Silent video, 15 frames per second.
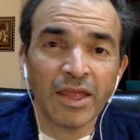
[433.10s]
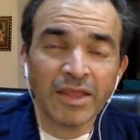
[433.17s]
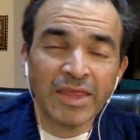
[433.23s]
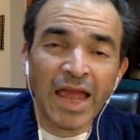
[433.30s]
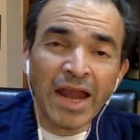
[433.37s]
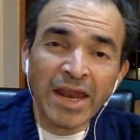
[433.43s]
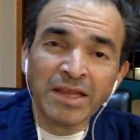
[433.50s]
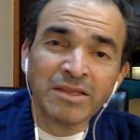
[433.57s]

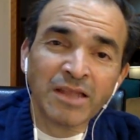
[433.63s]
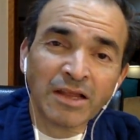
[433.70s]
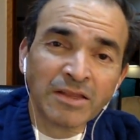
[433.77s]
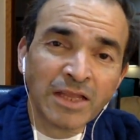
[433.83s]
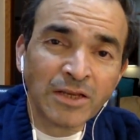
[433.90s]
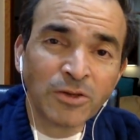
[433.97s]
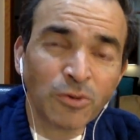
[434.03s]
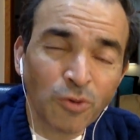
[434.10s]
That has
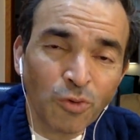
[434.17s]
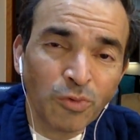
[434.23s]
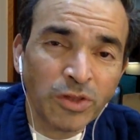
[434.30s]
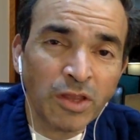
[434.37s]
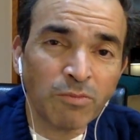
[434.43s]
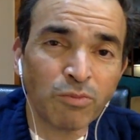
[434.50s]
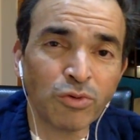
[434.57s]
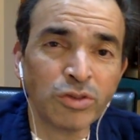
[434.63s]
nothing to do with
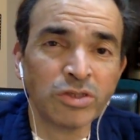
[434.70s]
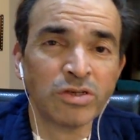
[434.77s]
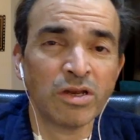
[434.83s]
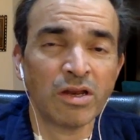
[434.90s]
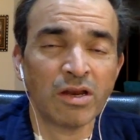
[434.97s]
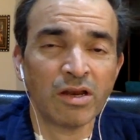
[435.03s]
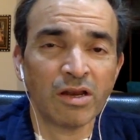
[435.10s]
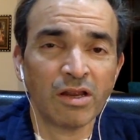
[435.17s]
the
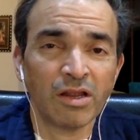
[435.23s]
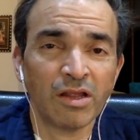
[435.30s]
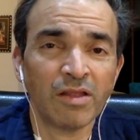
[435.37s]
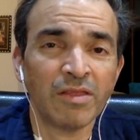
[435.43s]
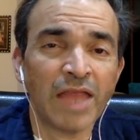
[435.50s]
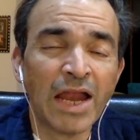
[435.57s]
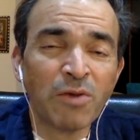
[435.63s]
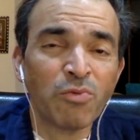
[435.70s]
booster.
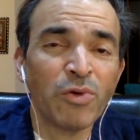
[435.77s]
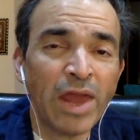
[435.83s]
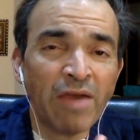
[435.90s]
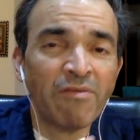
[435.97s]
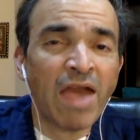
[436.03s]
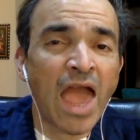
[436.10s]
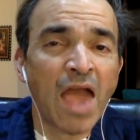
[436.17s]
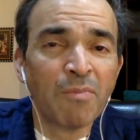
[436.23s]
That would
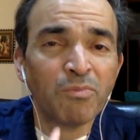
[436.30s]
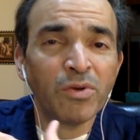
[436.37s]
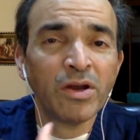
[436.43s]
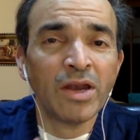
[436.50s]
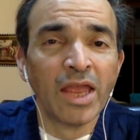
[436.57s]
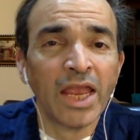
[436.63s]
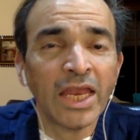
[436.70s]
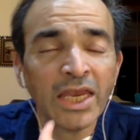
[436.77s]
have
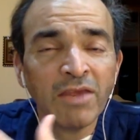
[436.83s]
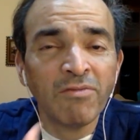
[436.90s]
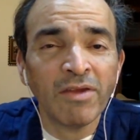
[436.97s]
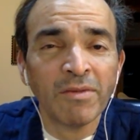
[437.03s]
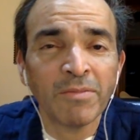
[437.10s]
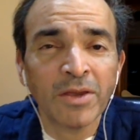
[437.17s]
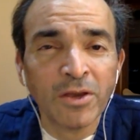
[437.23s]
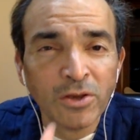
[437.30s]
happened
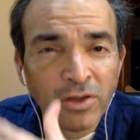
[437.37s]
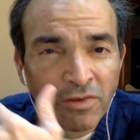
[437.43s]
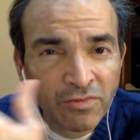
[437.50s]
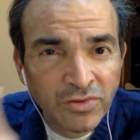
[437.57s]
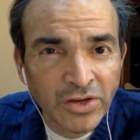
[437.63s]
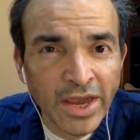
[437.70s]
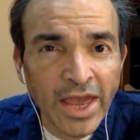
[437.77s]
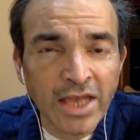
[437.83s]
anyway because
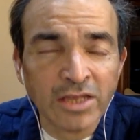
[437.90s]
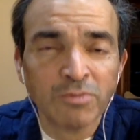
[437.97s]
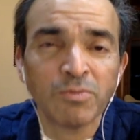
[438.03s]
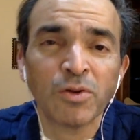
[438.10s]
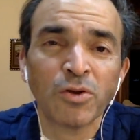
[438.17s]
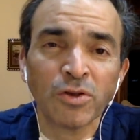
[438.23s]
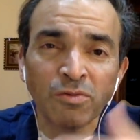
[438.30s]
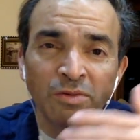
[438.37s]
of chance,
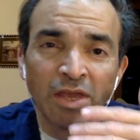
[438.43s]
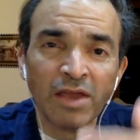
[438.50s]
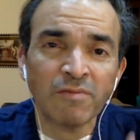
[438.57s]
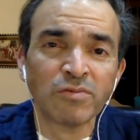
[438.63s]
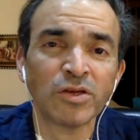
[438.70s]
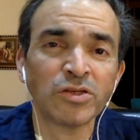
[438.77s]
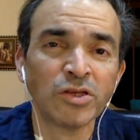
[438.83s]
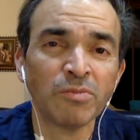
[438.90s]
because we have
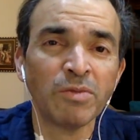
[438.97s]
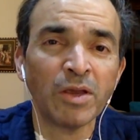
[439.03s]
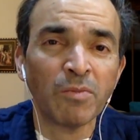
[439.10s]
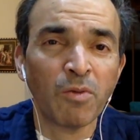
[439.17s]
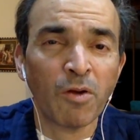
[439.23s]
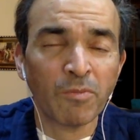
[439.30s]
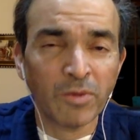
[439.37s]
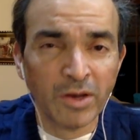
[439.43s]
such a big
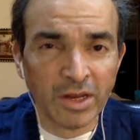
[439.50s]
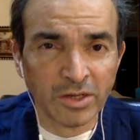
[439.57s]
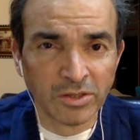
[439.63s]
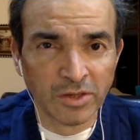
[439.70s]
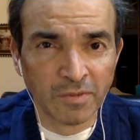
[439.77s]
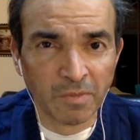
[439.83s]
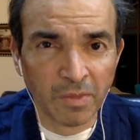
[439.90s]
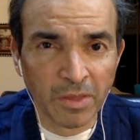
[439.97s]

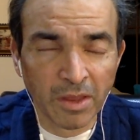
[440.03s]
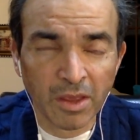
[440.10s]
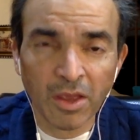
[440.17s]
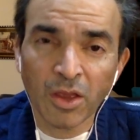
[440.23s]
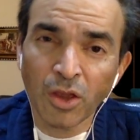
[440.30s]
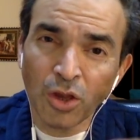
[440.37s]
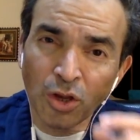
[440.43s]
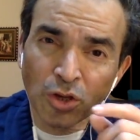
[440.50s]
population.
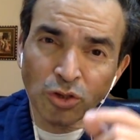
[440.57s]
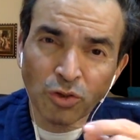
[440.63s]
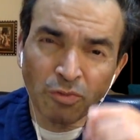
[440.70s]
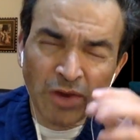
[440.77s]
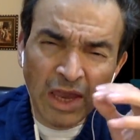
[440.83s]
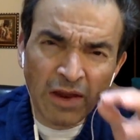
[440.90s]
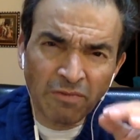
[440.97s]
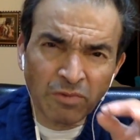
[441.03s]
So
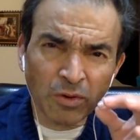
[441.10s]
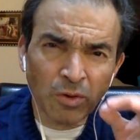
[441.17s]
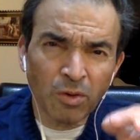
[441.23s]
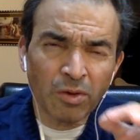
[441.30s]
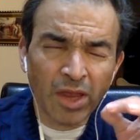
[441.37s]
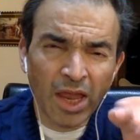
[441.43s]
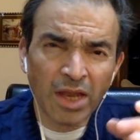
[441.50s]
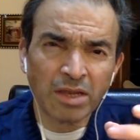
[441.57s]
we have to
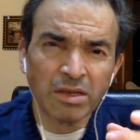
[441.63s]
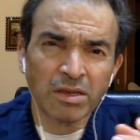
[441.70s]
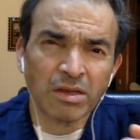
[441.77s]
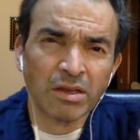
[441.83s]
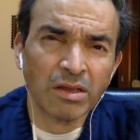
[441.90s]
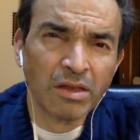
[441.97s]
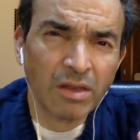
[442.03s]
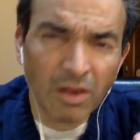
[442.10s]
look at
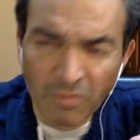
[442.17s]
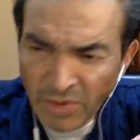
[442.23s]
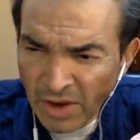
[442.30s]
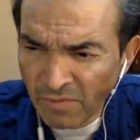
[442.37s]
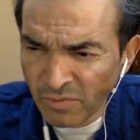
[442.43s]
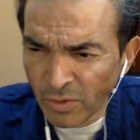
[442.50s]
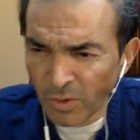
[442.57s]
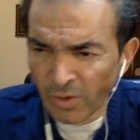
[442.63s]

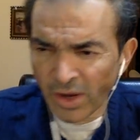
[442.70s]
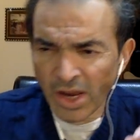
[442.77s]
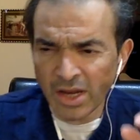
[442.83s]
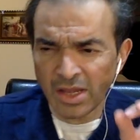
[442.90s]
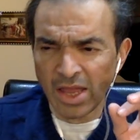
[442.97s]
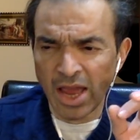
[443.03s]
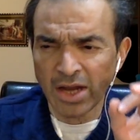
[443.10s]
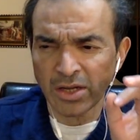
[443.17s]

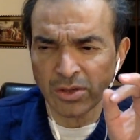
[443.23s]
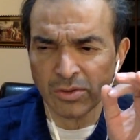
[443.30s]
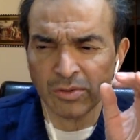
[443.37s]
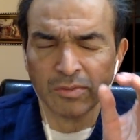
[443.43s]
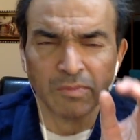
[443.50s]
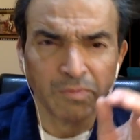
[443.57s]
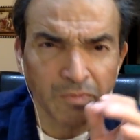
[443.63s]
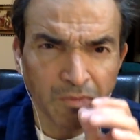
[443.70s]
that
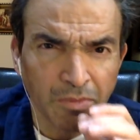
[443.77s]
too.